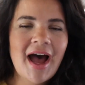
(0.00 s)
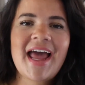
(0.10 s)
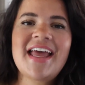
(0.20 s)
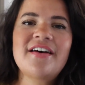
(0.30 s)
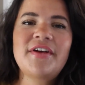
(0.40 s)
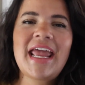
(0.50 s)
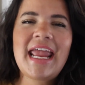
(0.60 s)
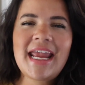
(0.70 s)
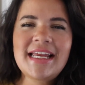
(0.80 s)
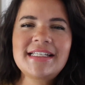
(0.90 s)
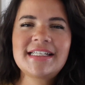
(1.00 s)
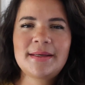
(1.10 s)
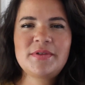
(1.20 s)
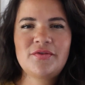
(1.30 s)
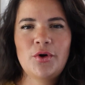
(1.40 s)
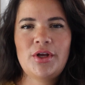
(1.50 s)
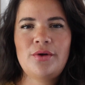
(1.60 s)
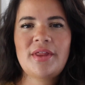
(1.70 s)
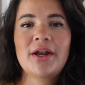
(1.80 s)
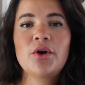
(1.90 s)
I have eight tips for
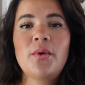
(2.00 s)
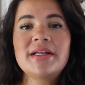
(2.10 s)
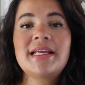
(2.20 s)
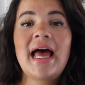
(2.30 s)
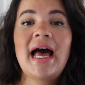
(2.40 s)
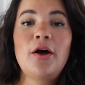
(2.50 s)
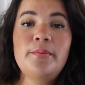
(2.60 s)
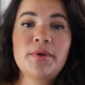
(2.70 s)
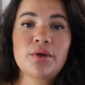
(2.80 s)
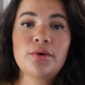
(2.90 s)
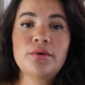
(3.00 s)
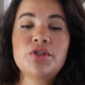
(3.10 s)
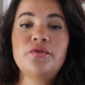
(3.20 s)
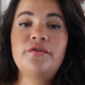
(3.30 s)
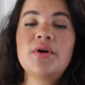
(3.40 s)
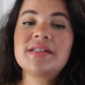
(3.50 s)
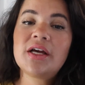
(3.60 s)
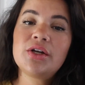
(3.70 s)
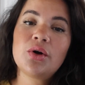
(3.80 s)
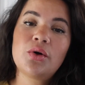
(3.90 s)
you that are going to help you to focus
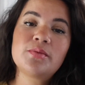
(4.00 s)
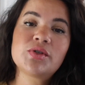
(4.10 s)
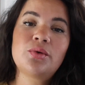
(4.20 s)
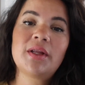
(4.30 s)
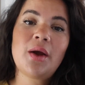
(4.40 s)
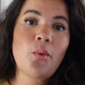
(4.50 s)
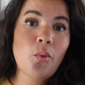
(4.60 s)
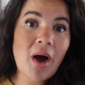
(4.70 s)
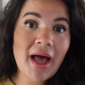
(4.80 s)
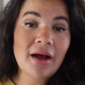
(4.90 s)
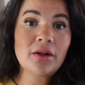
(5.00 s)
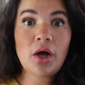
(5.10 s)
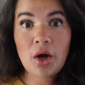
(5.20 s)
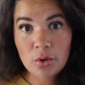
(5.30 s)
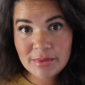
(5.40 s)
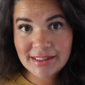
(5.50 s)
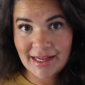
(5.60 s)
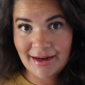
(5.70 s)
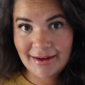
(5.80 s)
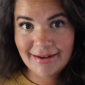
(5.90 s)
on your homeschooling while
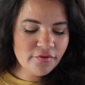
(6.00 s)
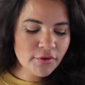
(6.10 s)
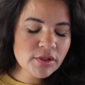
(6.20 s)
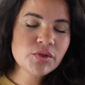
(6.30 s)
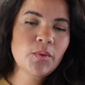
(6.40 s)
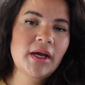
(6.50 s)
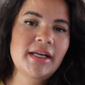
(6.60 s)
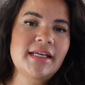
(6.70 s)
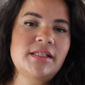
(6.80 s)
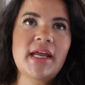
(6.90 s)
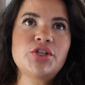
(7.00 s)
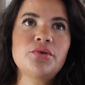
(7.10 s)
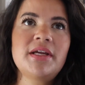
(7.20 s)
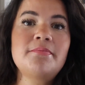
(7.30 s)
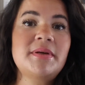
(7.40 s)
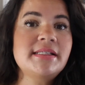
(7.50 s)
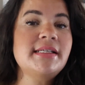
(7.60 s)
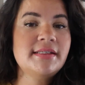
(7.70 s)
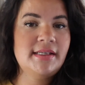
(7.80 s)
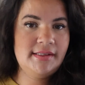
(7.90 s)
homesteading. The first one is during busy
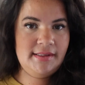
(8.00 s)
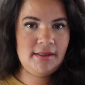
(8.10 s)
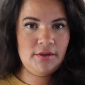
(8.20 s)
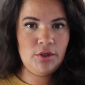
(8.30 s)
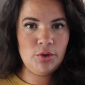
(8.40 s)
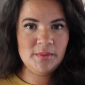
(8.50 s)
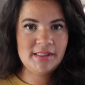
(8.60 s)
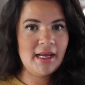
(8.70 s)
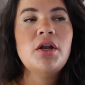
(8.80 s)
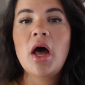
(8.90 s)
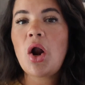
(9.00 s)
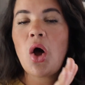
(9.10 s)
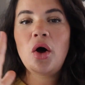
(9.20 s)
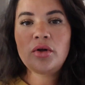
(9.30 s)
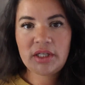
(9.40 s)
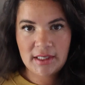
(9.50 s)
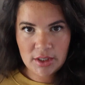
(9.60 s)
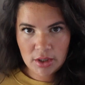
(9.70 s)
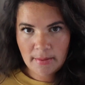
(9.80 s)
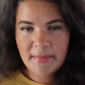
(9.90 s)
seasons on the homestead. Not all
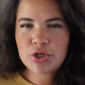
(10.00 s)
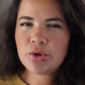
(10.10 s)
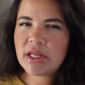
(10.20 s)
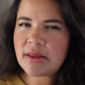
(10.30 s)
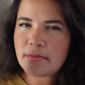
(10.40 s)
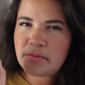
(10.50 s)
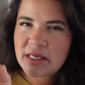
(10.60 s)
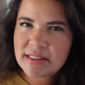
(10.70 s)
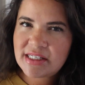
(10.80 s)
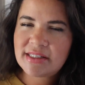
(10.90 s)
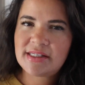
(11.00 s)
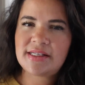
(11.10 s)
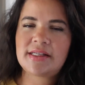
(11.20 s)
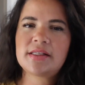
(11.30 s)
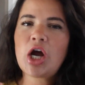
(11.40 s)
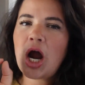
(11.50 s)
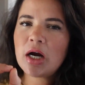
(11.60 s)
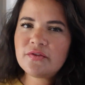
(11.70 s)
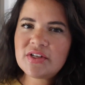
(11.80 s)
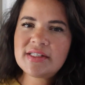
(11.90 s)
year, but during the busy seasons,
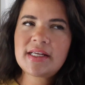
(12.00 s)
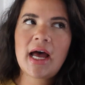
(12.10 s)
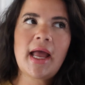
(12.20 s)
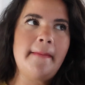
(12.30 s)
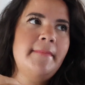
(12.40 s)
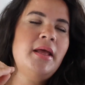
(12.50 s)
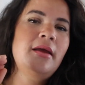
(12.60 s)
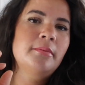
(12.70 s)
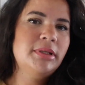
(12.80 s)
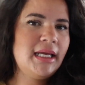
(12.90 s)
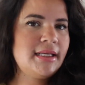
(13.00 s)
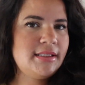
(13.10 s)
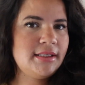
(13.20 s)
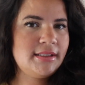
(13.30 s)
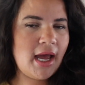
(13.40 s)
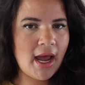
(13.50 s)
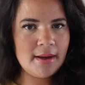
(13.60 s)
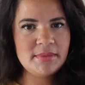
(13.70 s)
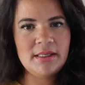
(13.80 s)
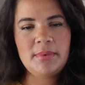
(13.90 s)
harvest time, planting
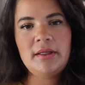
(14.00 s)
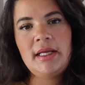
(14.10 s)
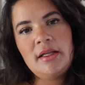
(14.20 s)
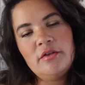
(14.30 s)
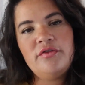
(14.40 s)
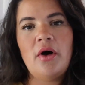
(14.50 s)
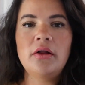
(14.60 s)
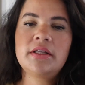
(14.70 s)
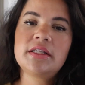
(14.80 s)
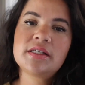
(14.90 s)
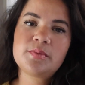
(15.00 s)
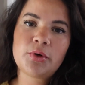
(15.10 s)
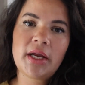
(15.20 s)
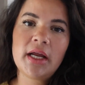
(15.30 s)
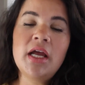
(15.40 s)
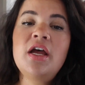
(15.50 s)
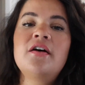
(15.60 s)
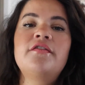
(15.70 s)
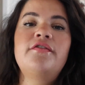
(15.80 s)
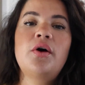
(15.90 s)
time, typically in the fall and the spring,
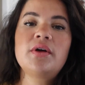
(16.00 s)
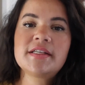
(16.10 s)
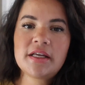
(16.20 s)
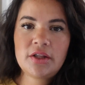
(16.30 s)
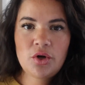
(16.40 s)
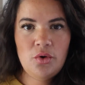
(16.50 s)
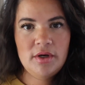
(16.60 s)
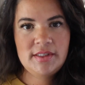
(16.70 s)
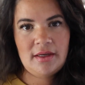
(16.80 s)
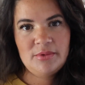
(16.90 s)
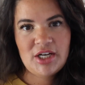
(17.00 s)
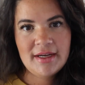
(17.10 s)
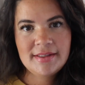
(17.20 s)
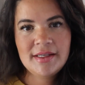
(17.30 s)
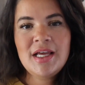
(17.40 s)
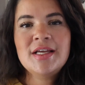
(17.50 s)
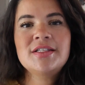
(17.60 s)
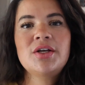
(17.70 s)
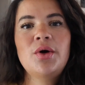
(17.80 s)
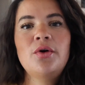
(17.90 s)
focus on the core subjects.
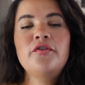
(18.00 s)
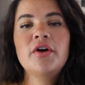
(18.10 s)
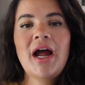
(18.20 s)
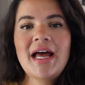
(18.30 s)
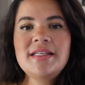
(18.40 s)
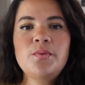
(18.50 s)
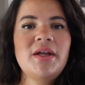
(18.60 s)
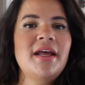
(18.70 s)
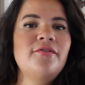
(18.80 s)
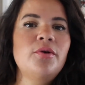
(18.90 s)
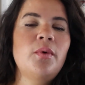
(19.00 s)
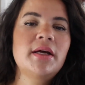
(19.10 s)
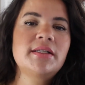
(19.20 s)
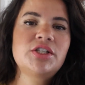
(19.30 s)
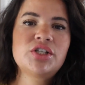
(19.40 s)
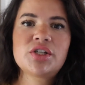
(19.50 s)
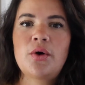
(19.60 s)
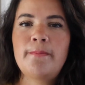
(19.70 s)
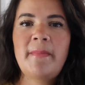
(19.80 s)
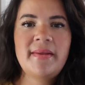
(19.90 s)
So for us, we never want to just
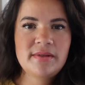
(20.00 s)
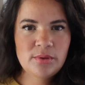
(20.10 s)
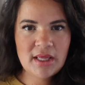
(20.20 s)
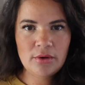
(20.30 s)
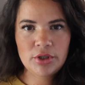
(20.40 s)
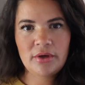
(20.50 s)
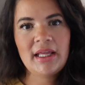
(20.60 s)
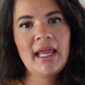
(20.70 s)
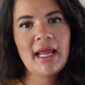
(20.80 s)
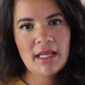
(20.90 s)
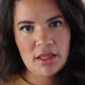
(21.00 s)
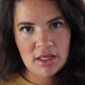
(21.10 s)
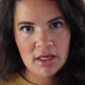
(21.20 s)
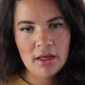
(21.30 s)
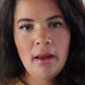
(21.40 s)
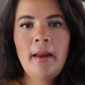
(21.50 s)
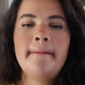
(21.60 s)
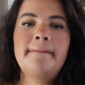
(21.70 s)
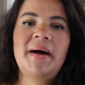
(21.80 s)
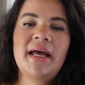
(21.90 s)
go months without learning anything.
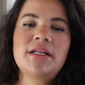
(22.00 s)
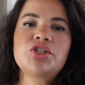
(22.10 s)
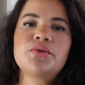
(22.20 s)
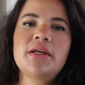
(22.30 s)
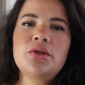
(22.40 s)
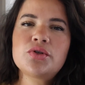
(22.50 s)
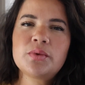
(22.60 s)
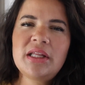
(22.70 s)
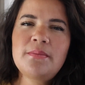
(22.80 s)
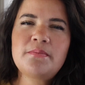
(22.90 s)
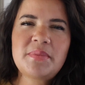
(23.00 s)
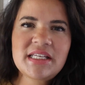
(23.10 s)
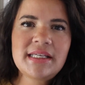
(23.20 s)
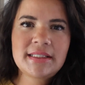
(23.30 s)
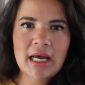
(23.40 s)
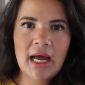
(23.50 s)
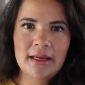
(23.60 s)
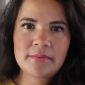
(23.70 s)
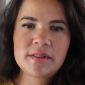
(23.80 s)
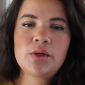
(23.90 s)
But during those really busy
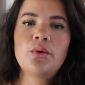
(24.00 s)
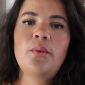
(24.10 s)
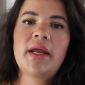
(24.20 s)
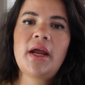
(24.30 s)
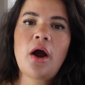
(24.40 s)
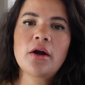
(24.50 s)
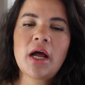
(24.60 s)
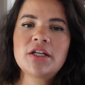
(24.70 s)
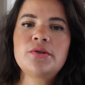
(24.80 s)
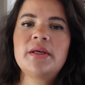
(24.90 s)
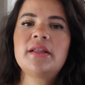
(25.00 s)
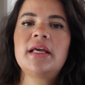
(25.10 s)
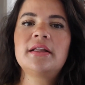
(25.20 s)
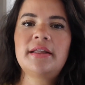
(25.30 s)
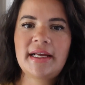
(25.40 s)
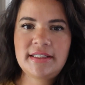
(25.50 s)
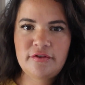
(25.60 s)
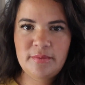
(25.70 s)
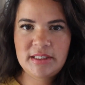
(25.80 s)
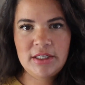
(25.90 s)
times, we are not doing the
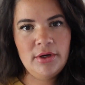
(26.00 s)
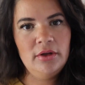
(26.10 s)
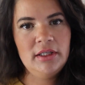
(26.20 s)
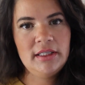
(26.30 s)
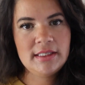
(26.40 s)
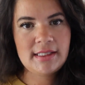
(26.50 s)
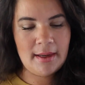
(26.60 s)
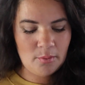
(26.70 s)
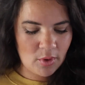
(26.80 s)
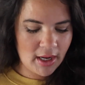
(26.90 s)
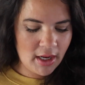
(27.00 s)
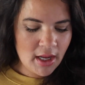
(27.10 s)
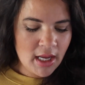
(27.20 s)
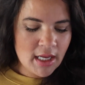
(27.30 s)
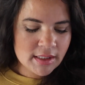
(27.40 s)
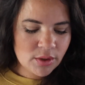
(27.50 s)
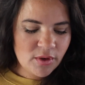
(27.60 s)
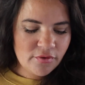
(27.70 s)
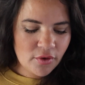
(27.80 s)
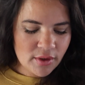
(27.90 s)
elective material in the same way. So
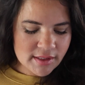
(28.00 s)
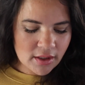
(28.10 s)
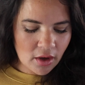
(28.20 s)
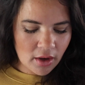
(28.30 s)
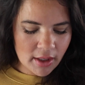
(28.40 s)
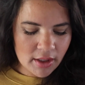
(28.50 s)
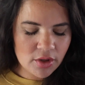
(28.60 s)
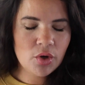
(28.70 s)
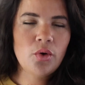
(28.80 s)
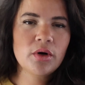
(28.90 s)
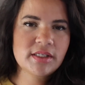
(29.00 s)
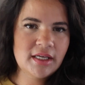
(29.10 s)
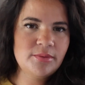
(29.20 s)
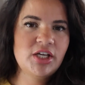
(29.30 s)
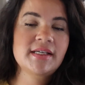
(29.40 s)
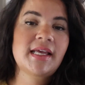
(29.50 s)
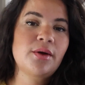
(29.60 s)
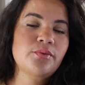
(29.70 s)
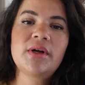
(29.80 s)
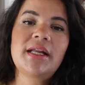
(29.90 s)
we focus on the core subjects
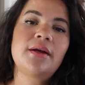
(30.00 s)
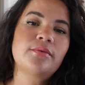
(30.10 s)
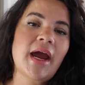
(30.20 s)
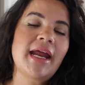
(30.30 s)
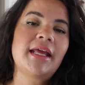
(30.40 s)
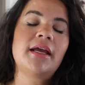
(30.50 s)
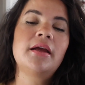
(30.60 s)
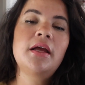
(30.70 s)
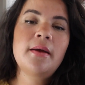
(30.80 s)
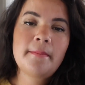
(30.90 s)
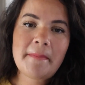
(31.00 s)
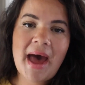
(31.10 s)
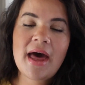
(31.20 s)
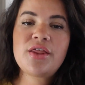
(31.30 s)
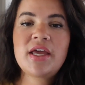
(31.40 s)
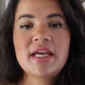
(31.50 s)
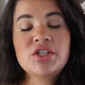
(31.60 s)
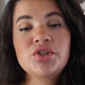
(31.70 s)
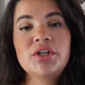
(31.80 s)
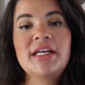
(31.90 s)
like reading, writing, math,
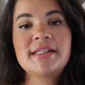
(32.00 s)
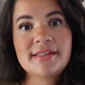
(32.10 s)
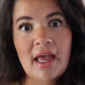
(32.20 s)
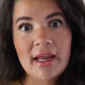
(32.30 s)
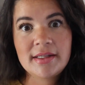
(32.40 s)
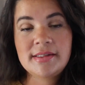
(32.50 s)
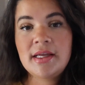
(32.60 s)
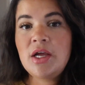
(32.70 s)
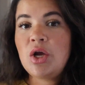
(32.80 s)
history, and science.